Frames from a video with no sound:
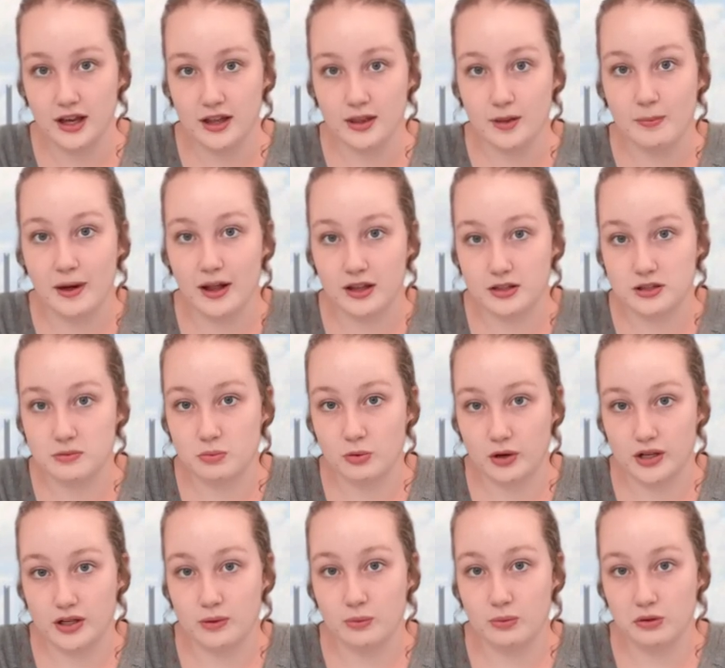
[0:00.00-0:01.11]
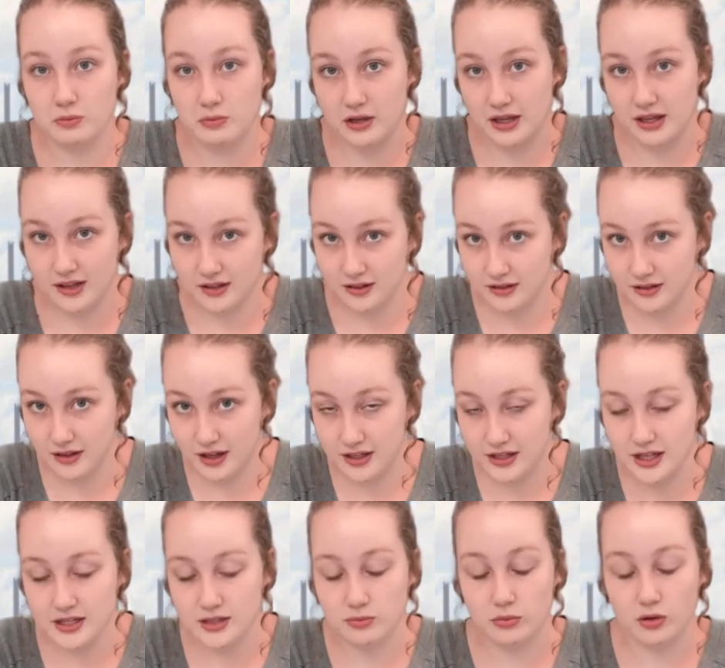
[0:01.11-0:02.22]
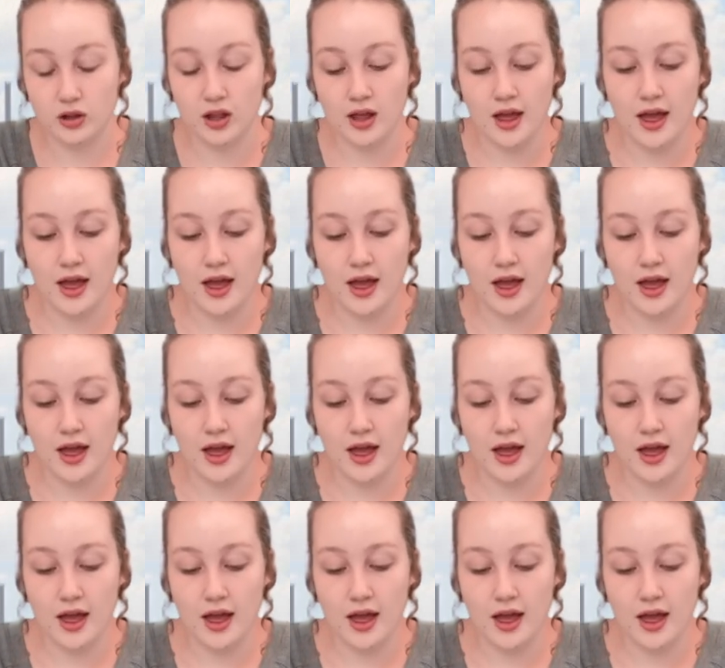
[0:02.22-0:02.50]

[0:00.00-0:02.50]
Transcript: the balance point. It would be a decimal.